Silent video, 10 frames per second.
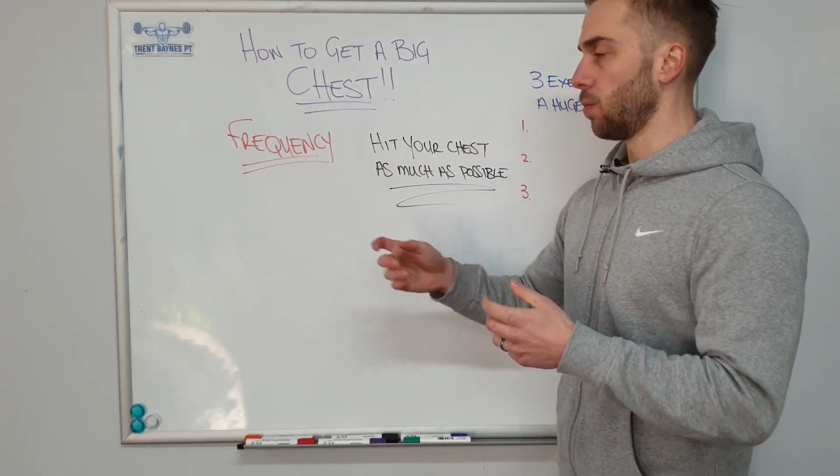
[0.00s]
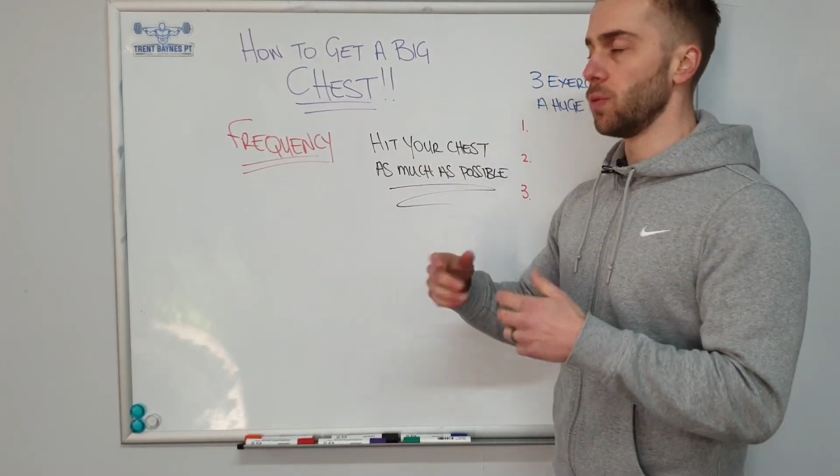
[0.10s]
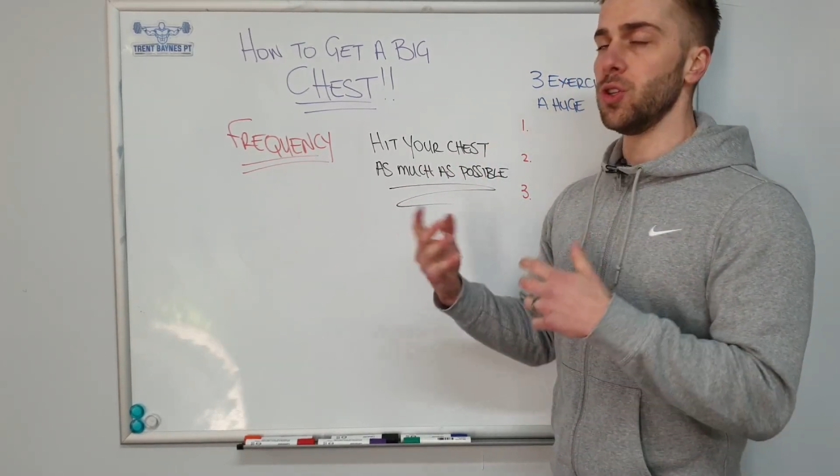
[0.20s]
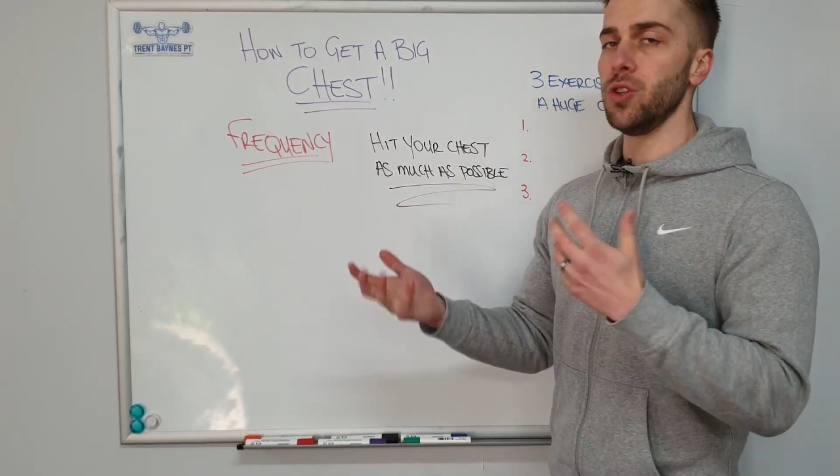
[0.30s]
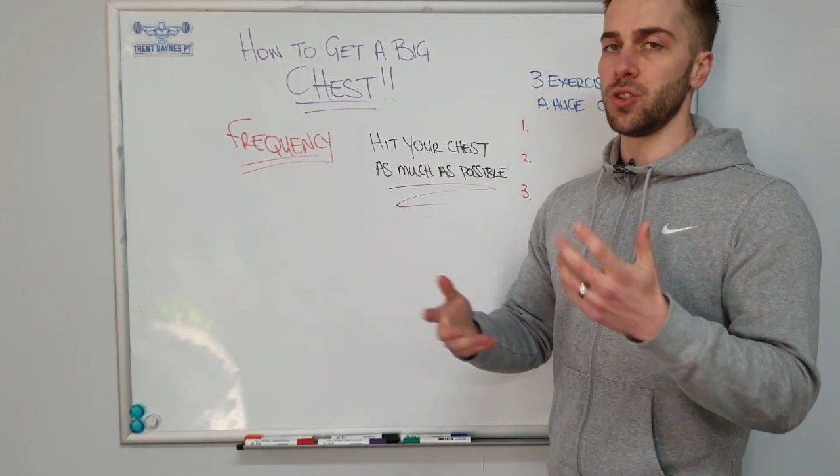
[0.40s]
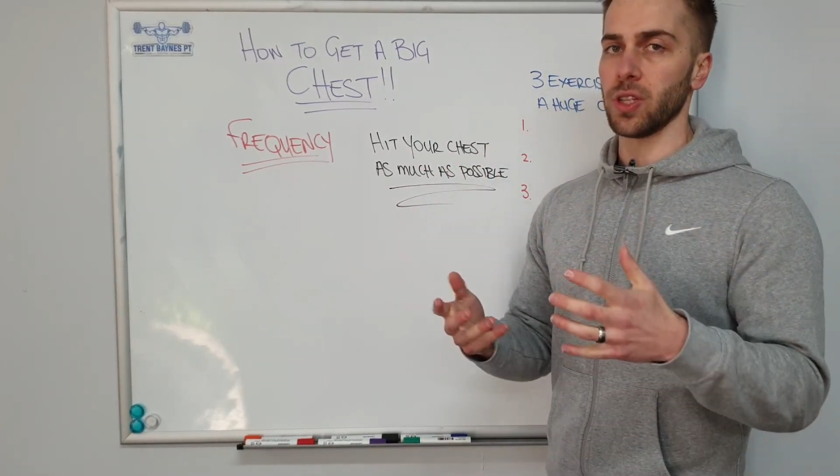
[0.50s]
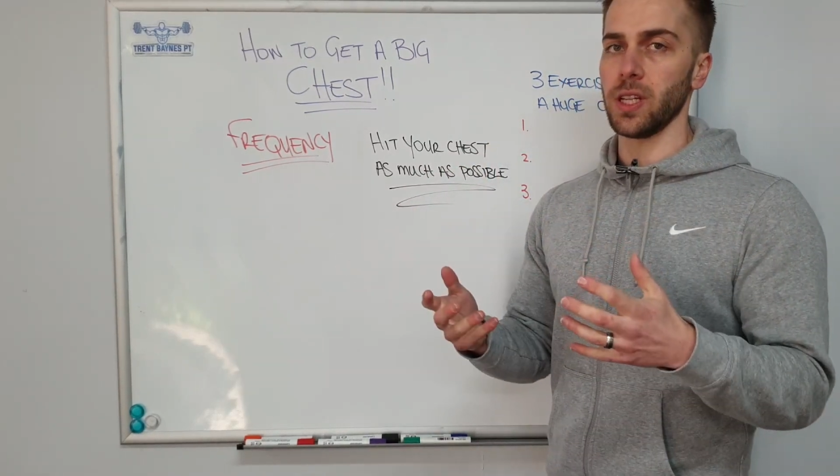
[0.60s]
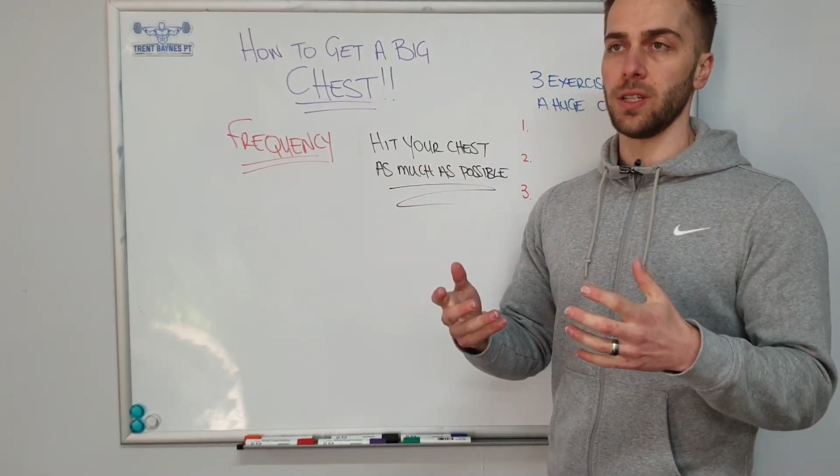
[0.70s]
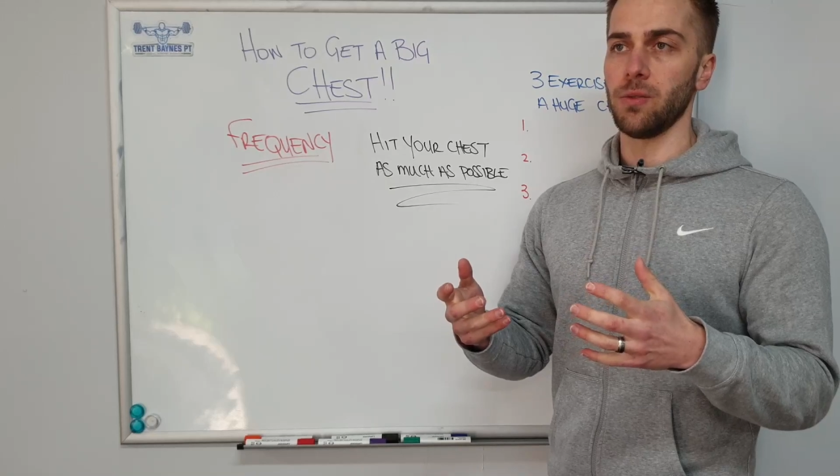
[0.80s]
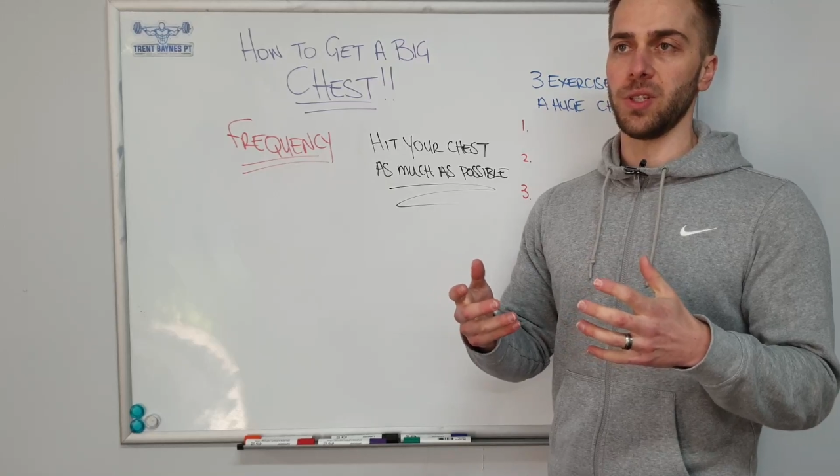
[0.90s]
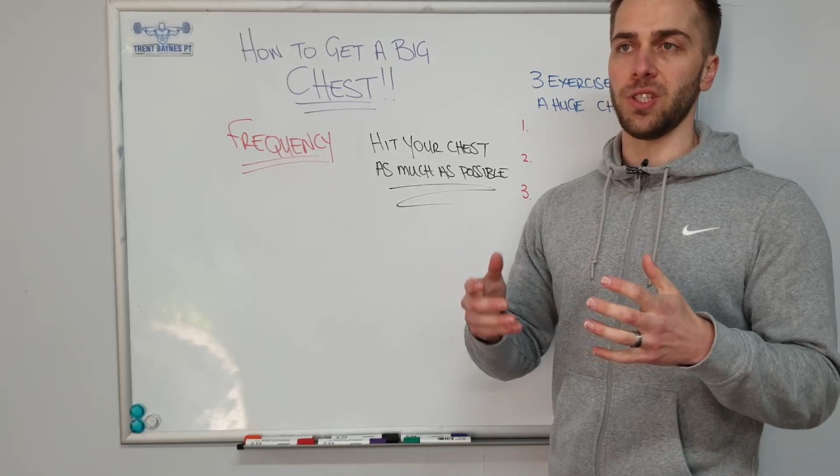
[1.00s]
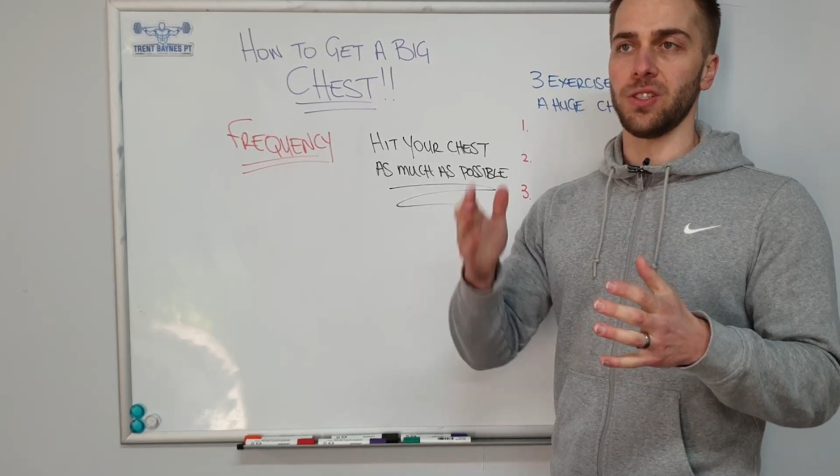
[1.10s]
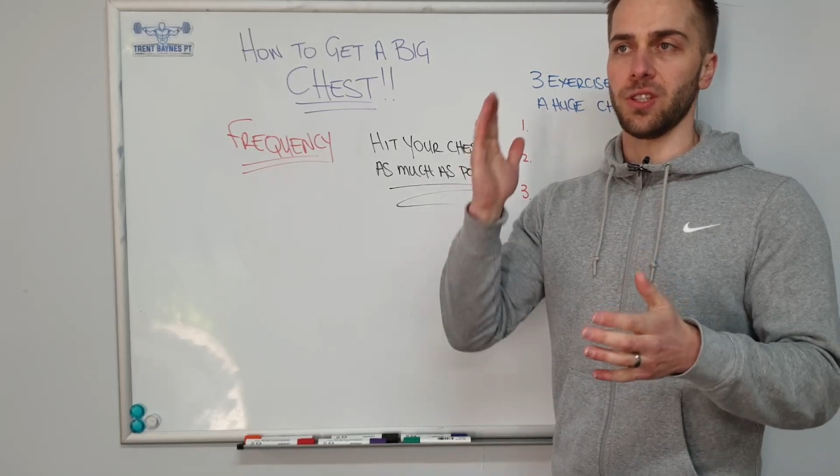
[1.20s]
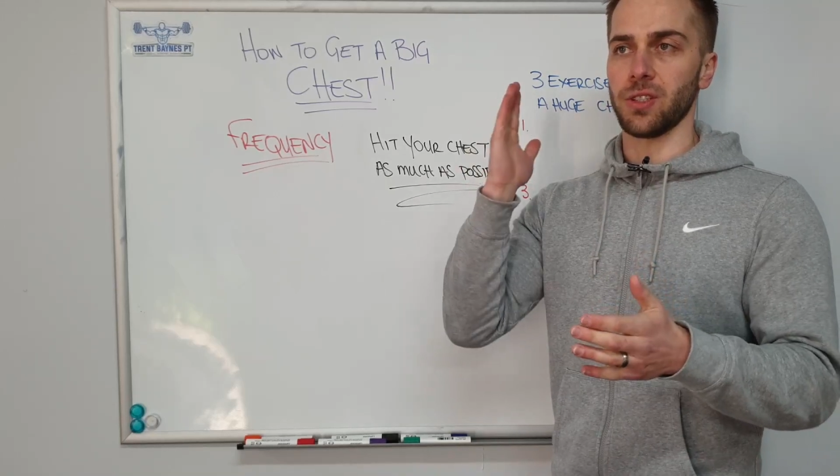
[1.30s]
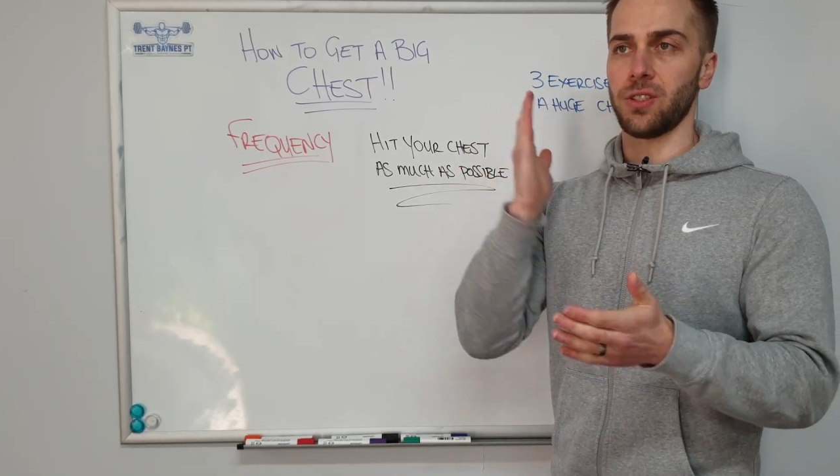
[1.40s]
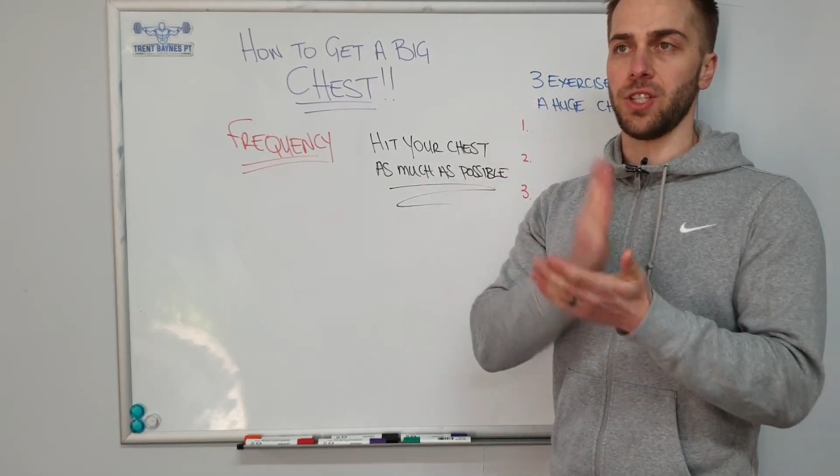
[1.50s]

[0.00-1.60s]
usually, which is just